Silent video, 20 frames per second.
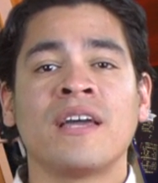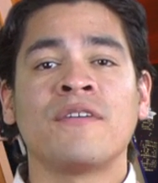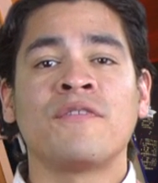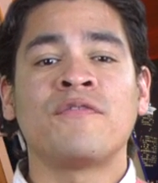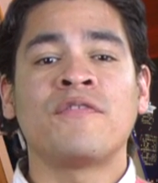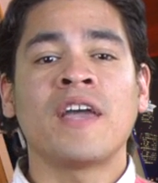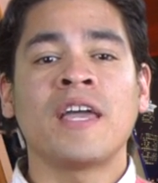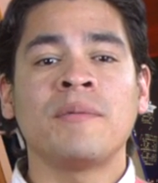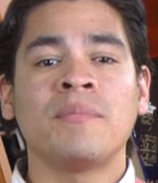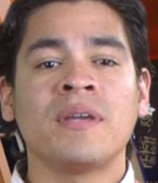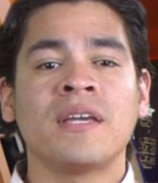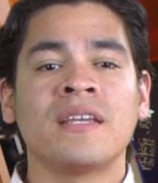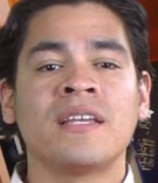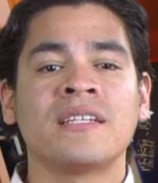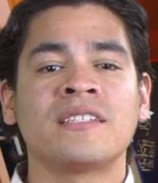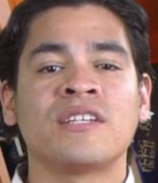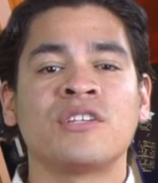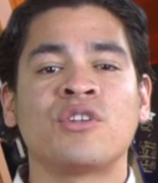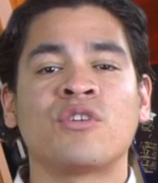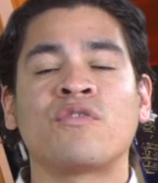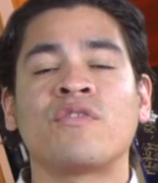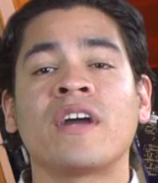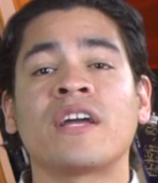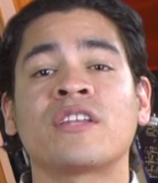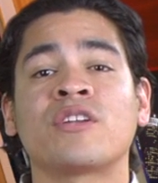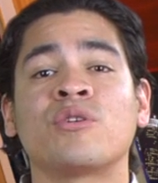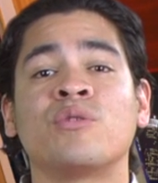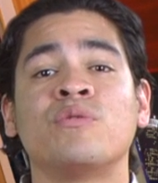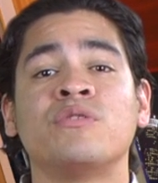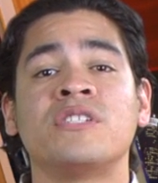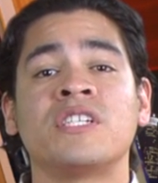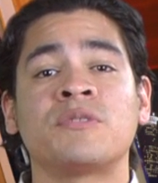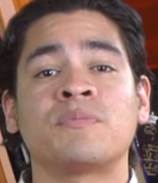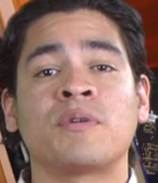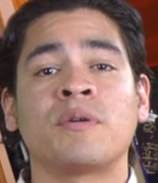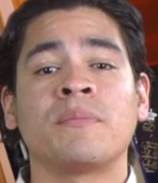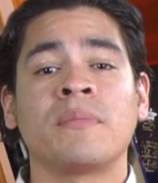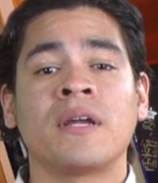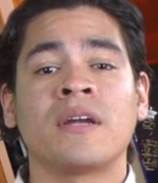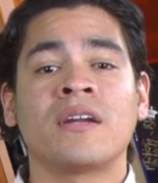Fabian is a director who just
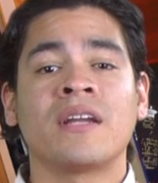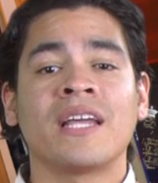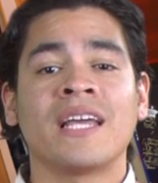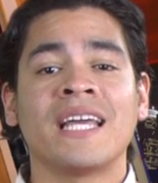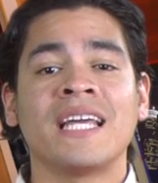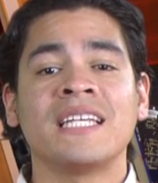premiered